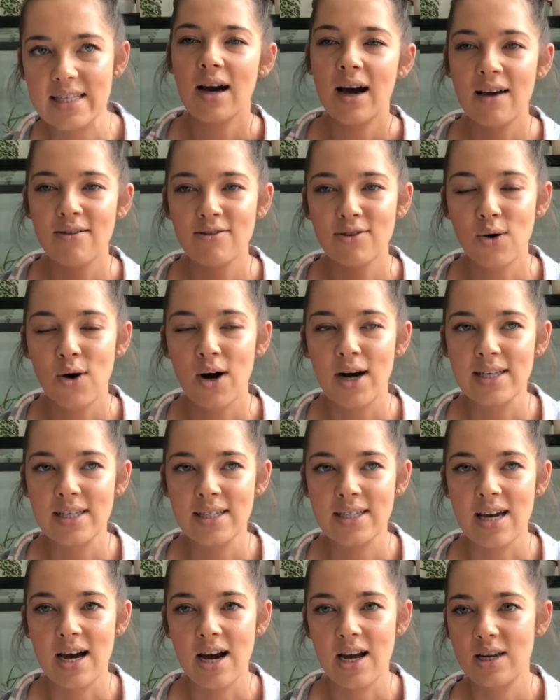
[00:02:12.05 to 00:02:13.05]
I haven't quite
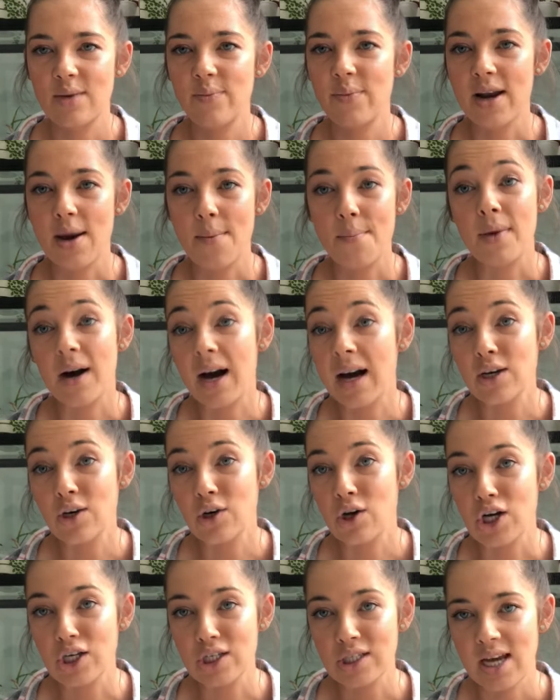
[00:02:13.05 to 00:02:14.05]
decided, but I might
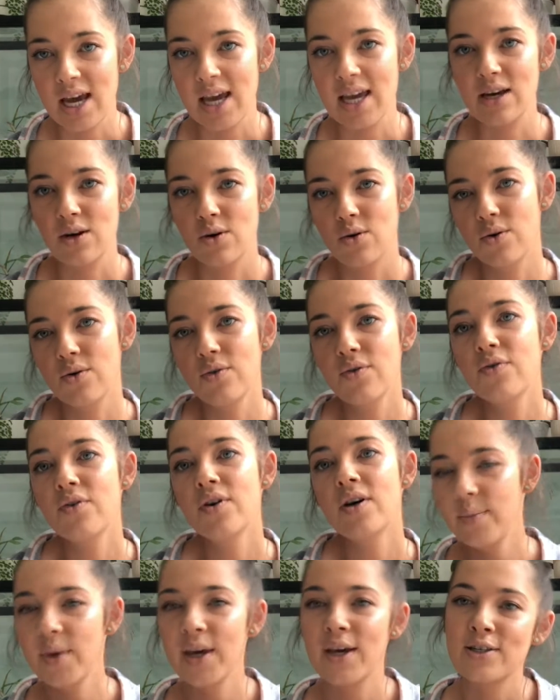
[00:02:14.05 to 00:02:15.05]
not take it off
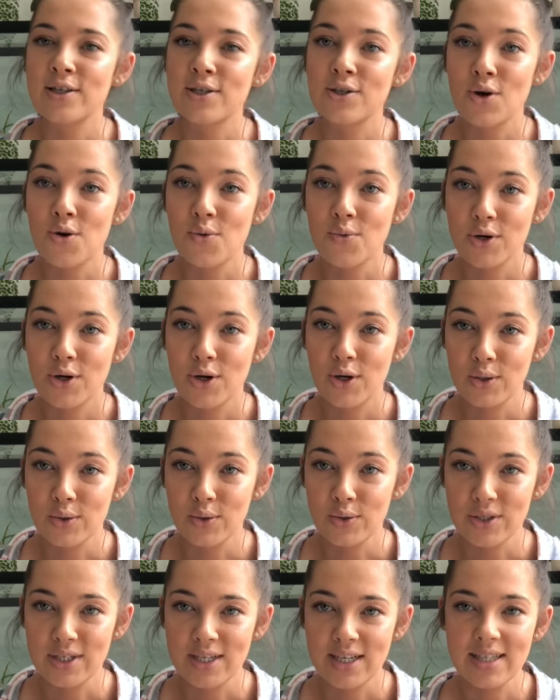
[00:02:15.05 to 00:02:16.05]
because I don't want to
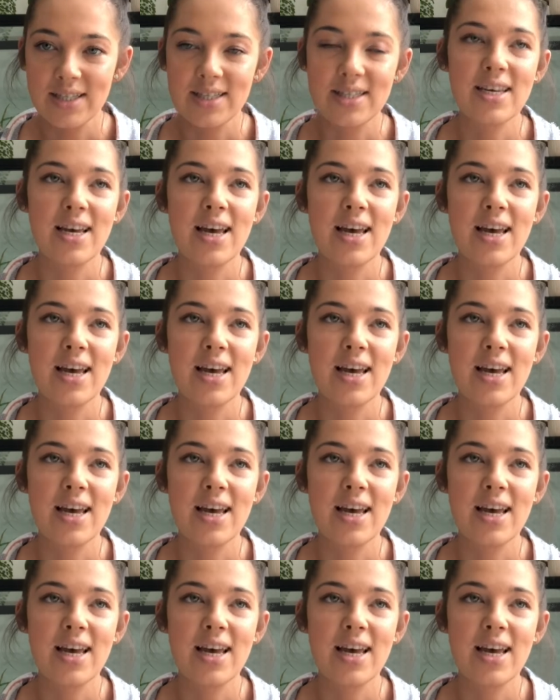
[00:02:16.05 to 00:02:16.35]
lose it.